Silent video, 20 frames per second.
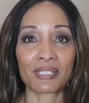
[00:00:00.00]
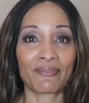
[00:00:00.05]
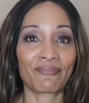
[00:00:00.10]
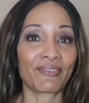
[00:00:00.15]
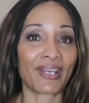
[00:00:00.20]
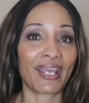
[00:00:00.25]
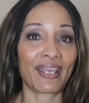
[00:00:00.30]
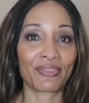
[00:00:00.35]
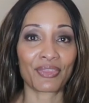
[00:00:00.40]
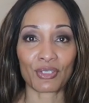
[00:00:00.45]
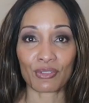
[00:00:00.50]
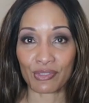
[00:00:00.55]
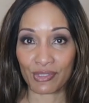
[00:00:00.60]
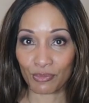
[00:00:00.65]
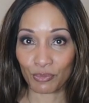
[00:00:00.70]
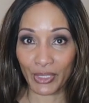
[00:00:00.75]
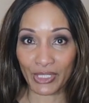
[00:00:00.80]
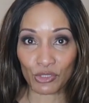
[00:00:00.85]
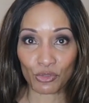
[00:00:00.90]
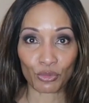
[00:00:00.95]
to find
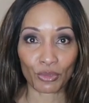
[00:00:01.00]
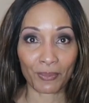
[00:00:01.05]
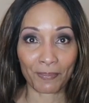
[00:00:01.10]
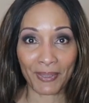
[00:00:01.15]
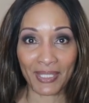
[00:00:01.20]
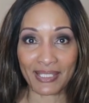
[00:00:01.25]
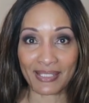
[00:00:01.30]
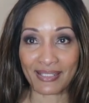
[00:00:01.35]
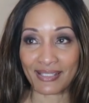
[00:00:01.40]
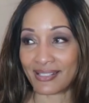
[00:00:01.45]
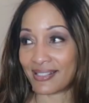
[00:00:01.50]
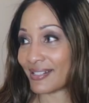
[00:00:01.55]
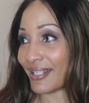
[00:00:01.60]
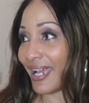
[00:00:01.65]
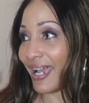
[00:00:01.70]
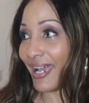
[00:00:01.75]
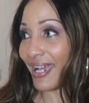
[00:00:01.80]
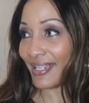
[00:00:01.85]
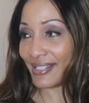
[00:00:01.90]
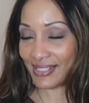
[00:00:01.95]
those retro pieces,
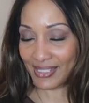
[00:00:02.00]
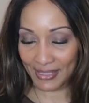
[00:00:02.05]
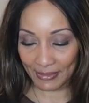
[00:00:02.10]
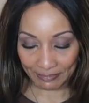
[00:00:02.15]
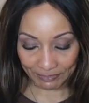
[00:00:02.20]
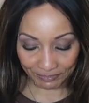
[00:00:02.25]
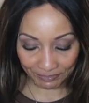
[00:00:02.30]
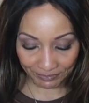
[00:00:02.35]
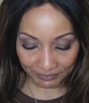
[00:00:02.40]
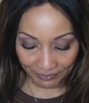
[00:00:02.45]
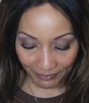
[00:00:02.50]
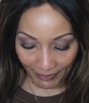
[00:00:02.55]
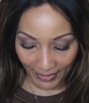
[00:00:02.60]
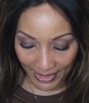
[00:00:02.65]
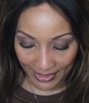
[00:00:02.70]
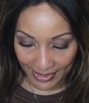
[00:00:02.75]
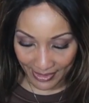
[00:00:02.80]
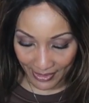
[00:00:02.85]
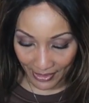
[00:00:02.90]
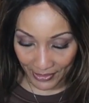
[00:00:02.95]
guys.
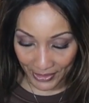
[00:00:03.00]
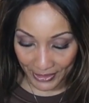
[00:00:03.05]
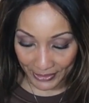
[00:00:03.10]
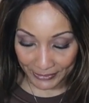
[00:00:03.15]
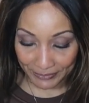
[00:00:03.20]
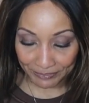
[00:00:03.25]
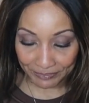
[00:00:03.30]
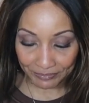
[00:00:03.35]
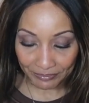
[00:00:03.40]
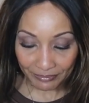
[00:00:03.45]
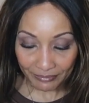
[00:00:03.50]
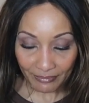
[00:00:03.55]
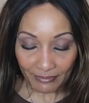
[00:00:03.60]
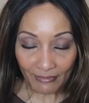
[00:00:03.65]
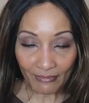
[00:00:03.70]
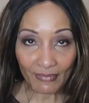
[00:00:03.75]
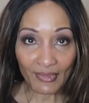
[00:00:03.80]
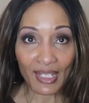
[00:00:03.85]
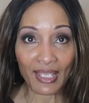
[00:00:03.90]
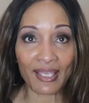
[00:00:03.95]
So
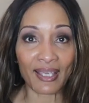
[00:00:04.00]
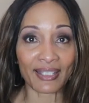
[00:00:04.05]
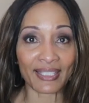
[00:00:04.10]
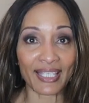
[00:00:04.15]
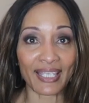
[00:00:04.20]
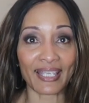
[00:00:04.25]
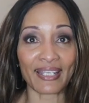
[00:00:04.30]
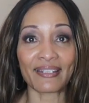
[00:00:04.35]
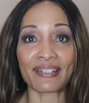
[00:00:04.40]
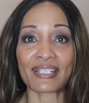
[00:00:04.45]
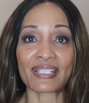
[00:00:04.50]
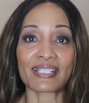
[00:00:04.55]
again,